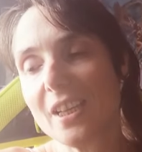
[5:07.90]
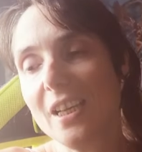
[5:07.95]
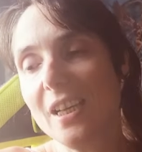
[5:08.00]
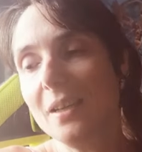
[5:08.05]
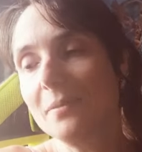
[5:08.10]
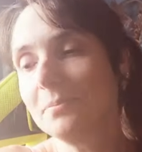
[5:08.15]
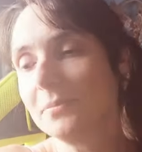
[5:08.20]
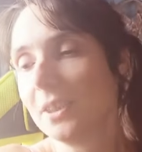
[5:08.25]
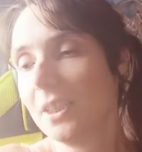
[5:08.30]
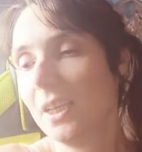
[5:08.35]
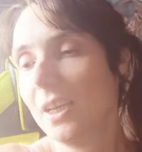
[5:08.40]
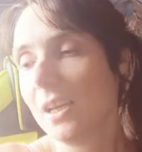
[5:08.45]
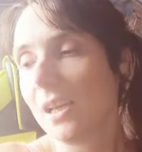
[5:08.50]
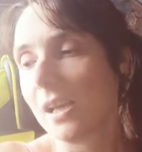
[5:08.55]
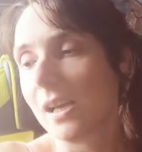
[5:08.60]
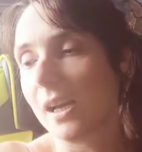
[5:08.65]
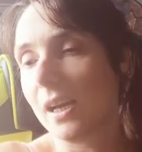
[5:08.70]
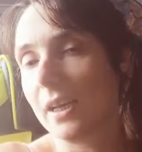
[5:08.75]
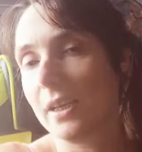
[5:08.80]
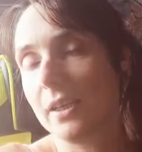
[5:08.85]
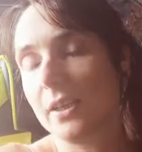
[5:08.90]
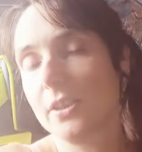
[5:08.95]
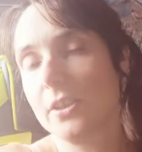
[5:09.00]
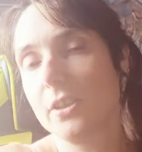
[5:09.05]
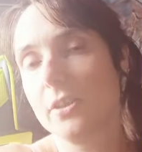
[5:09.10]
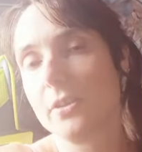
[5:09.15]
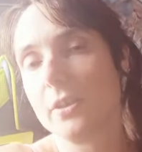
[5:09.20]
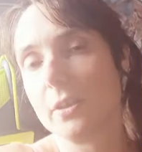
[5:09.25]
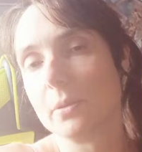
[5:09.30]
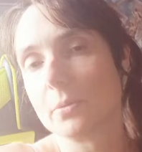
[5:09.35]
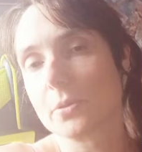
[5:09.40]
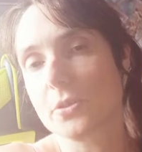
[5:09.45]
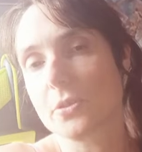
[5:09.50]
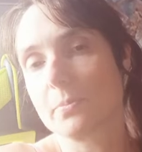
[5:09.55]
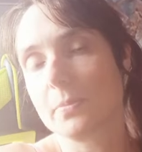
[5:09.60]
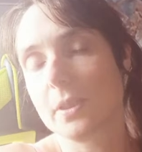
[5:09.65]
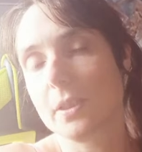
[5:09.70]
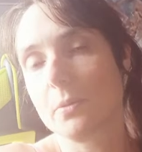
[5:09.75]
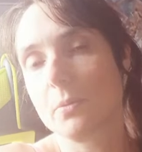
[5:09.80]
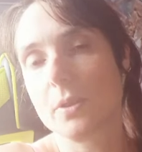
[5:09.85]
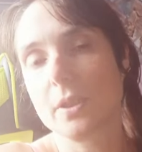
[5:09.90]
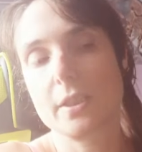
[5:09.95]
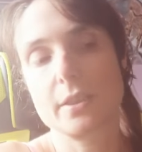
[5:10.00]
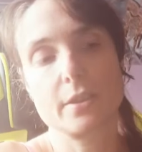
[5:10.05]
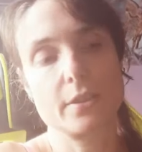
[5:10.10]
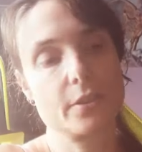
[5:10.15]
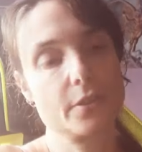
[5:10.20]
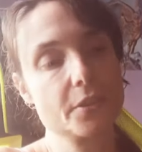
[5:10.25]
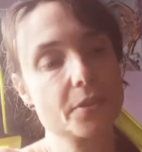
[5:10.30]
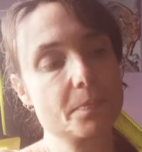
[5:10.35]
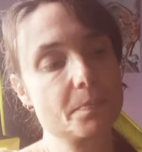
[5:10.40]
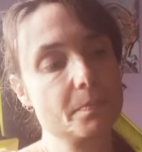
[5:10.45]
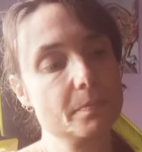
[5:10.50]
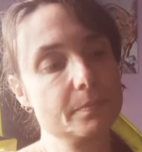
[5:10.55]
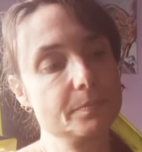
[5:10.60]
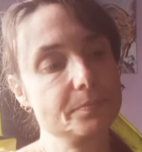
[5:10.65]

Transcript: Um, I knew he wasn't my wife, and